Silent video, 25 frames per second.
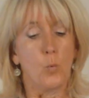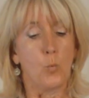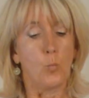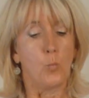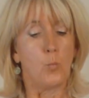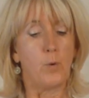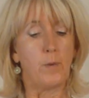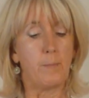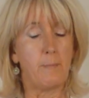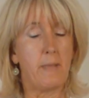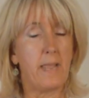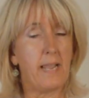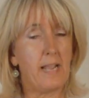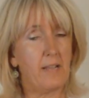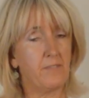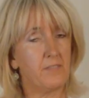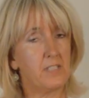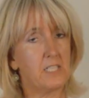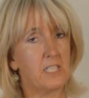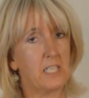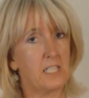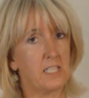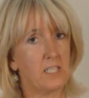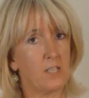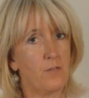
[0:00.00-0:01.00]
We may have the
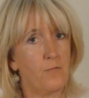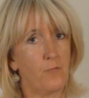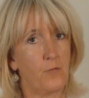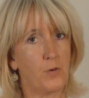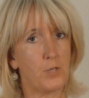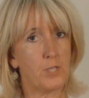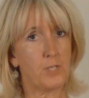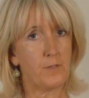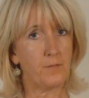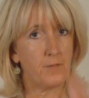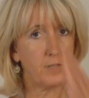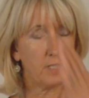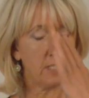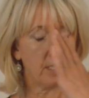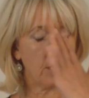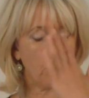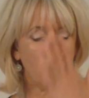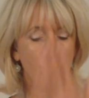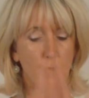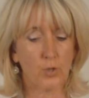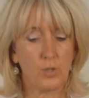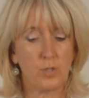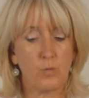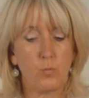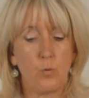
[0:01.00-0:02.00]
desk in front of us, so
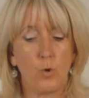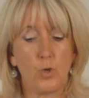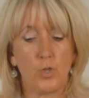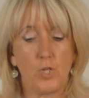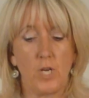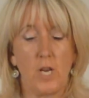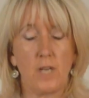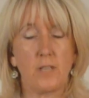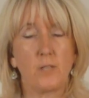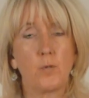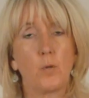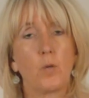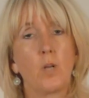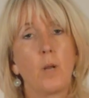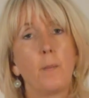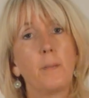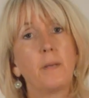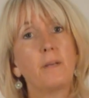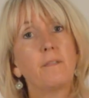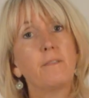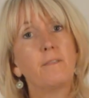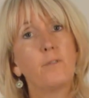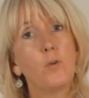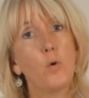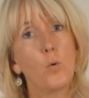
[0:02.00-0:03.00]
just watch out so we're coming
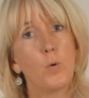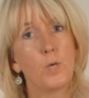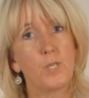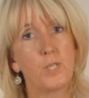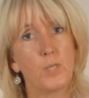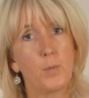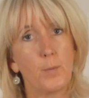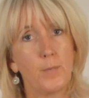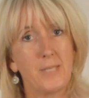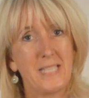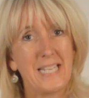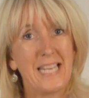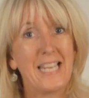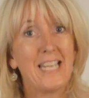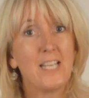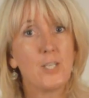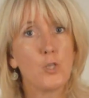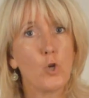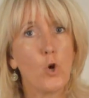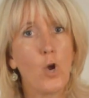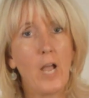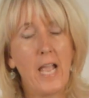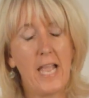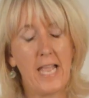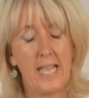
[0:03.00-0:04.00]
forward. I don't want you to hit
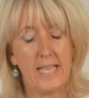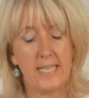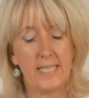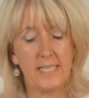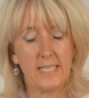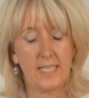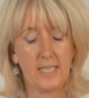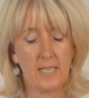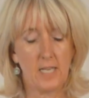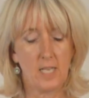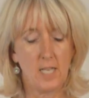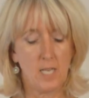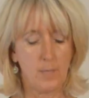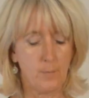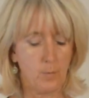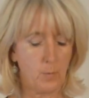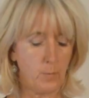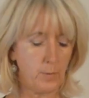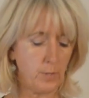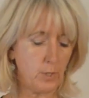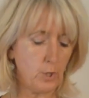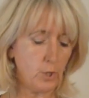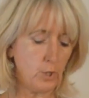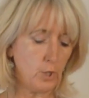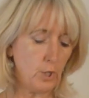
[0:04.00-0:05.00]
your head. But
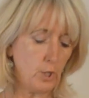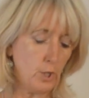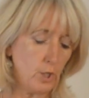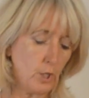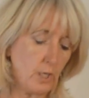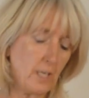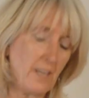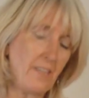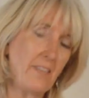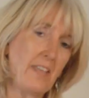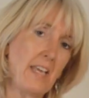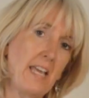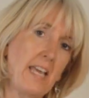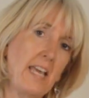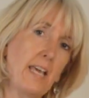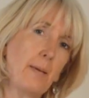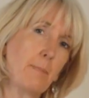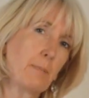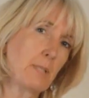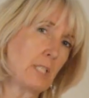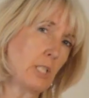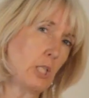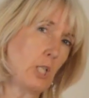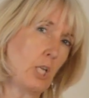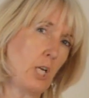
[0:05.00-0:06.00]
we're going to look at the
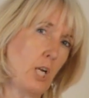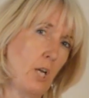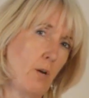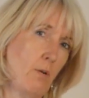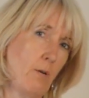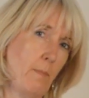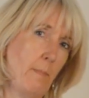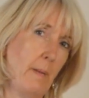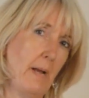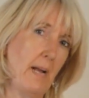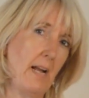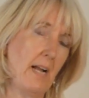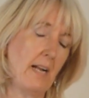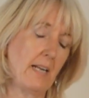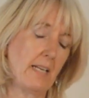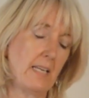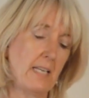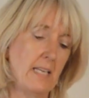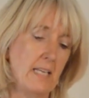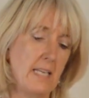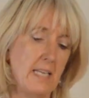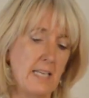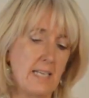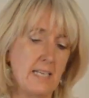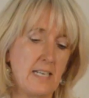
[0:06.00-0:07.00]
hips and the lower back.
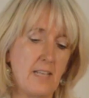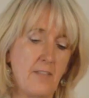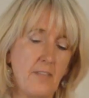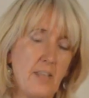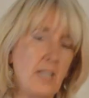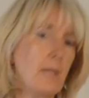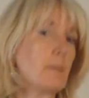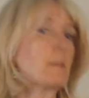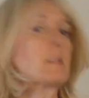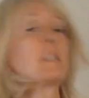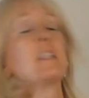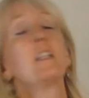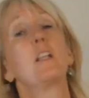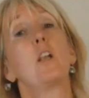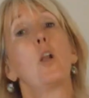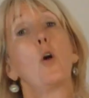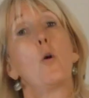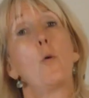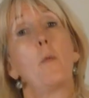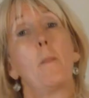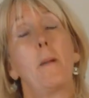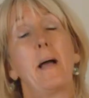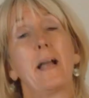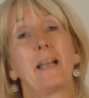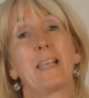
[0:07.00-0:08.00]
Now the hips and the
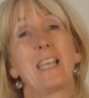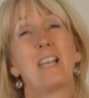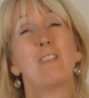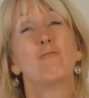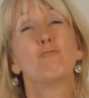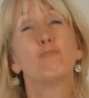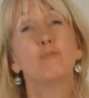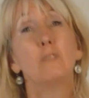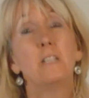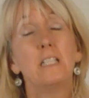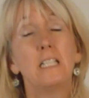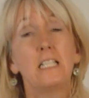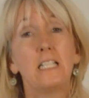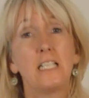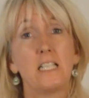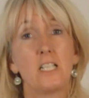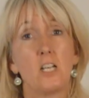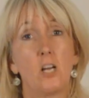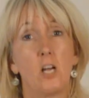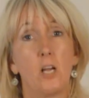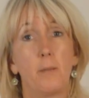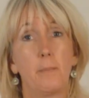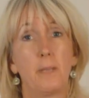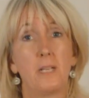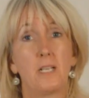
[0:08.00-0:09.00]
lower back get really
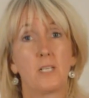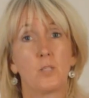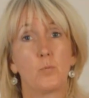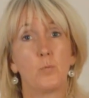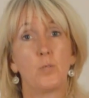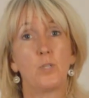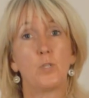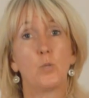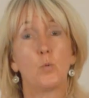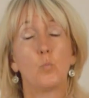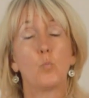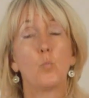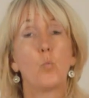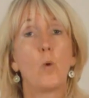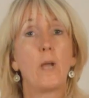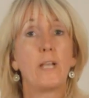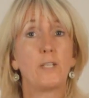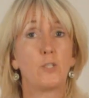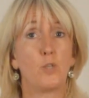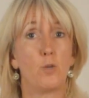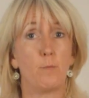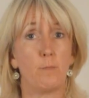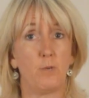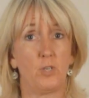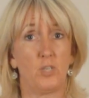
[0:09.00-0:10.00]
tight because we do way
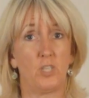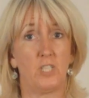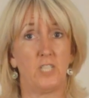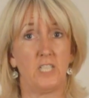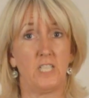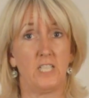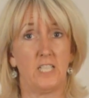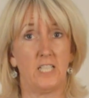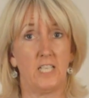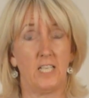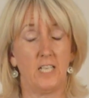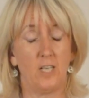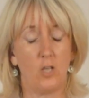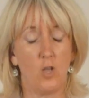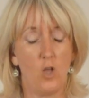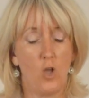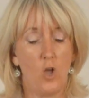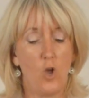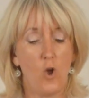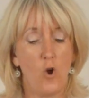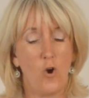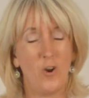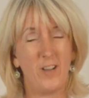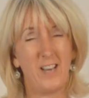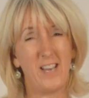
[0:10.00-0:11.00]
too much sitting.
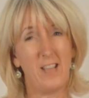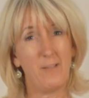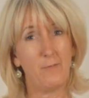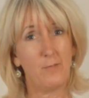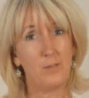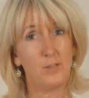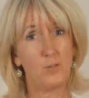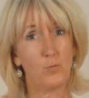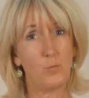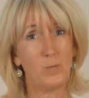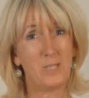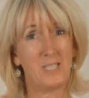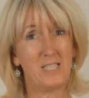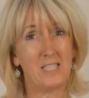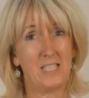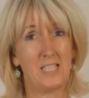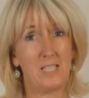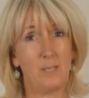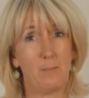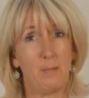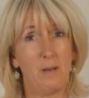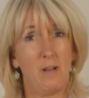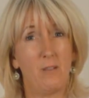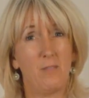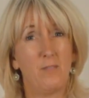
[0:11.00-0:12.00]
On average we sit
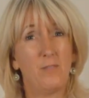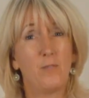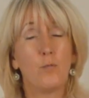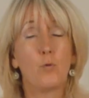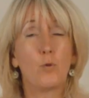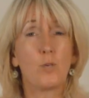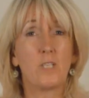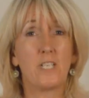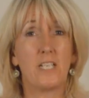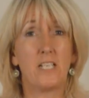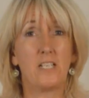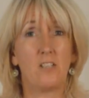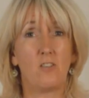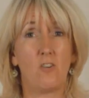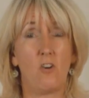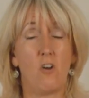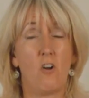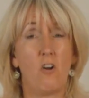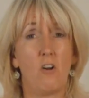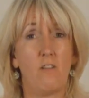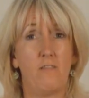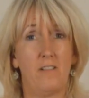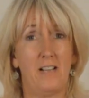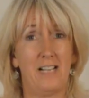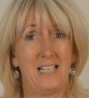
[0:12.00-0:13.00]
about
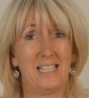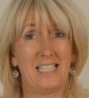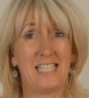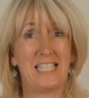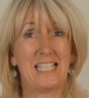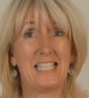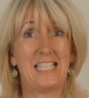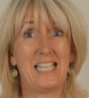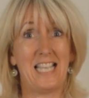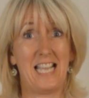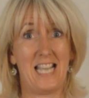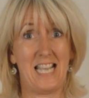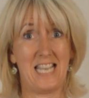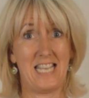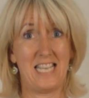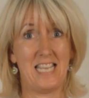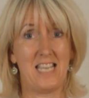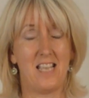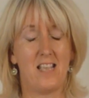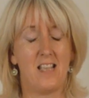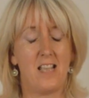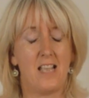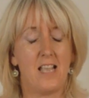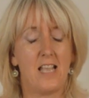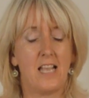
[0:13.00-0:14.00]
14.5 hours a day.
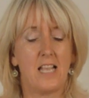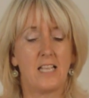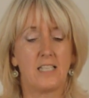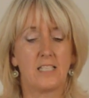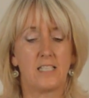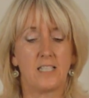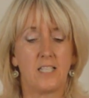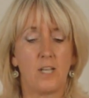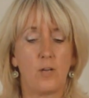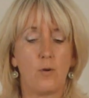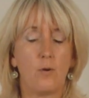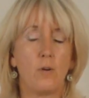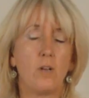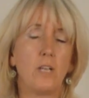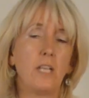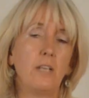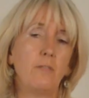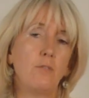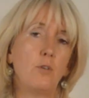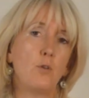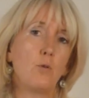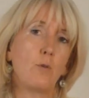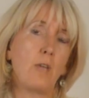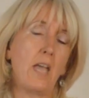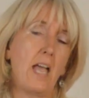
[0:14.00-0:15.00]
So if
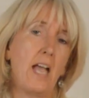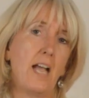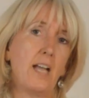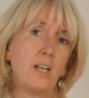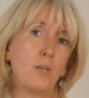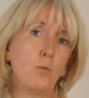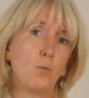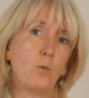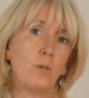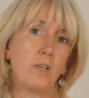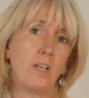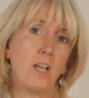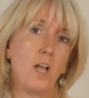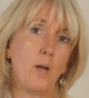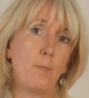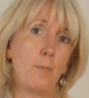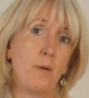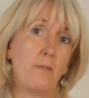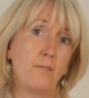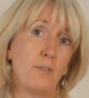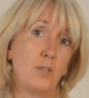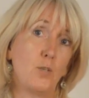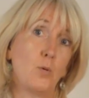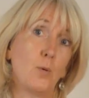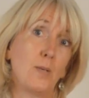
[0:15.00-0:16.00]
you can, you want to get up
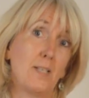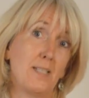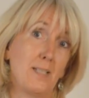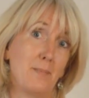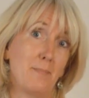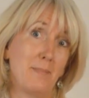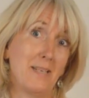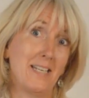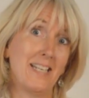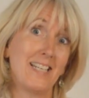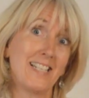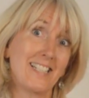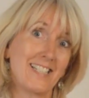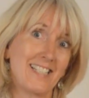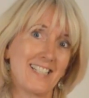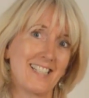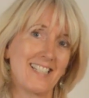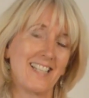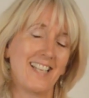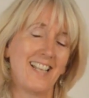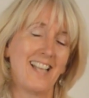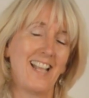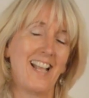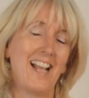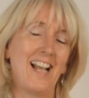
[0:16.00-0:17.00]
every 20
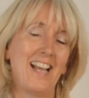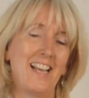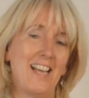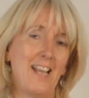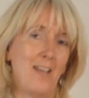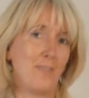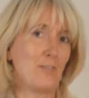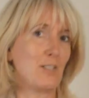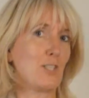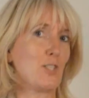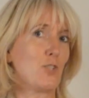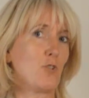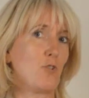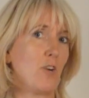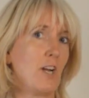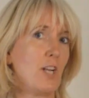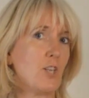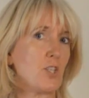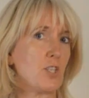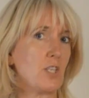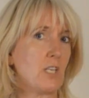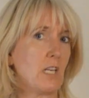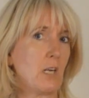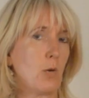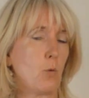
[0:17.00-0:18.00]
minutes and have a
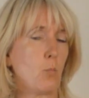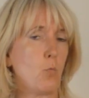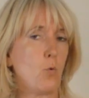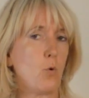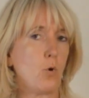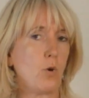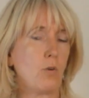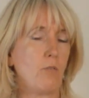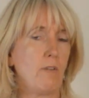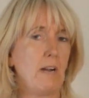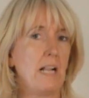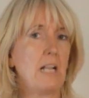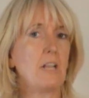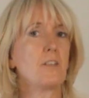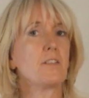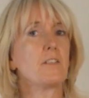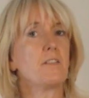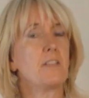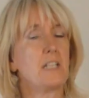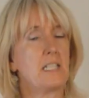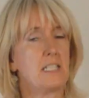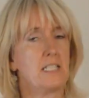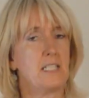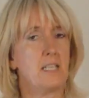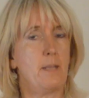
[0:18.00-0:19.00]
stretch and a little walk around and
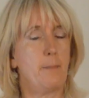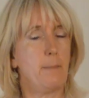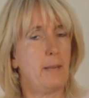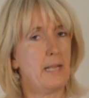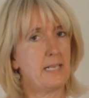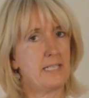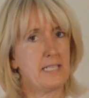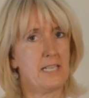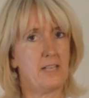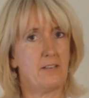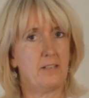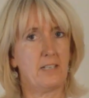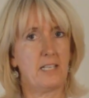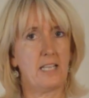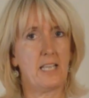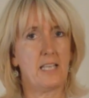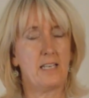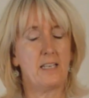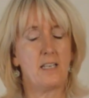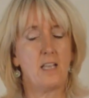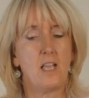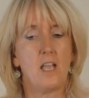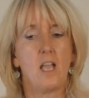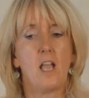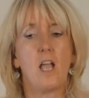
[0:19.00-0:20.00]
then sit back down
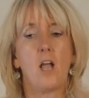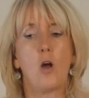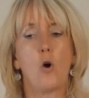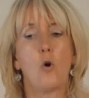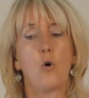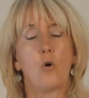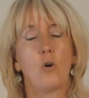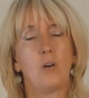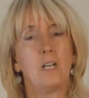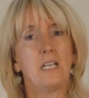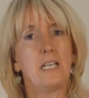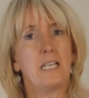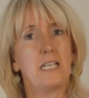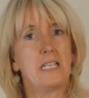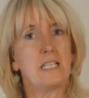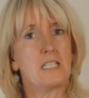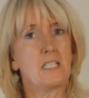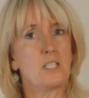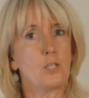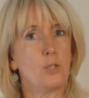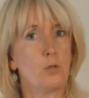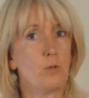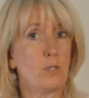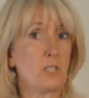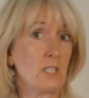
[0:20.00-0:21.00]
again, or at least
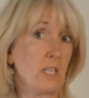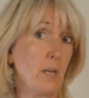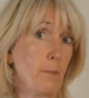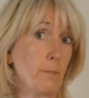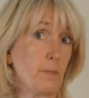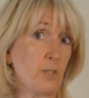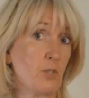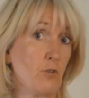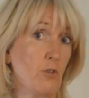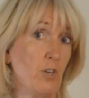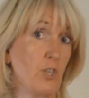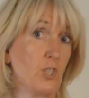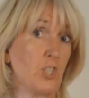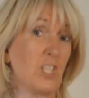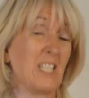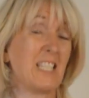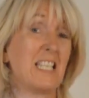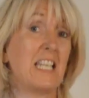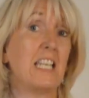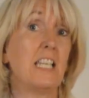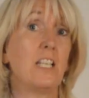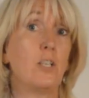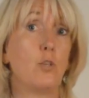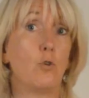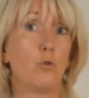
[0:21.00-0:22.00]
do some stretches
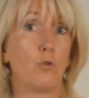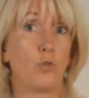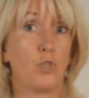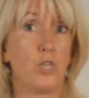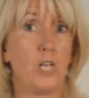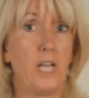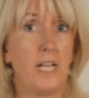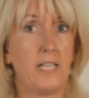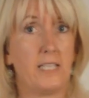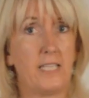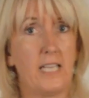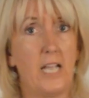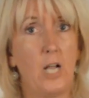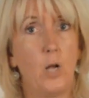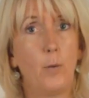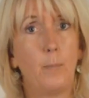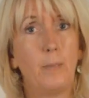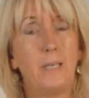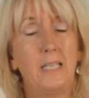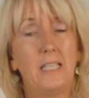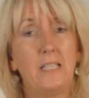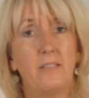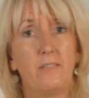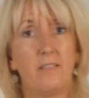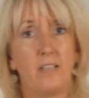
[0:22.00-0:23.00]
in your chair to help
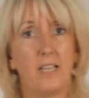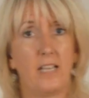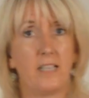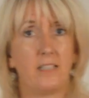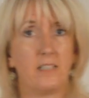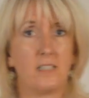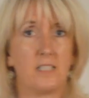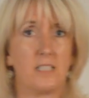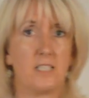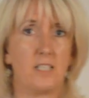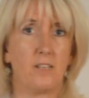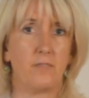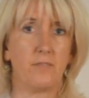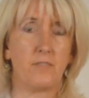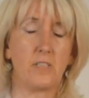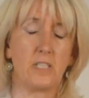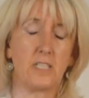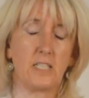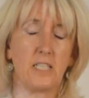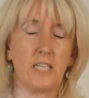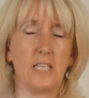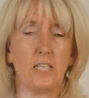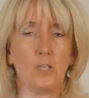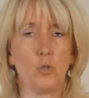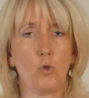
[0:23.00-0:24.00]
alleviate the
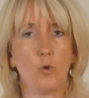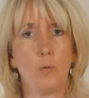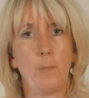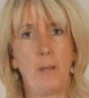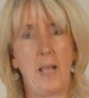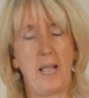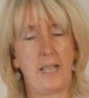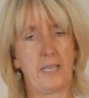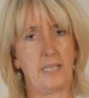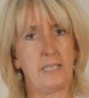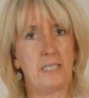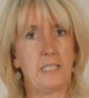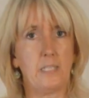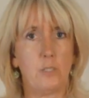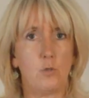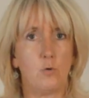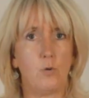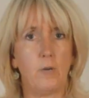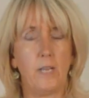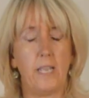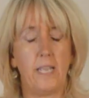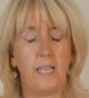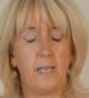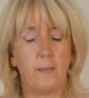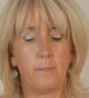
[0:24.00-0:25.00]
stiffness in your back and in your
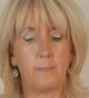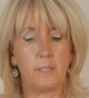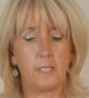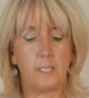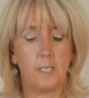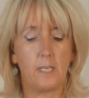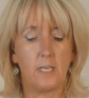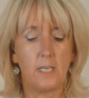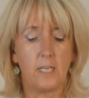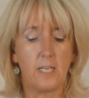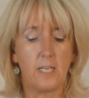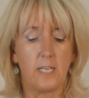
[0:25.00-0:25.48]
hips.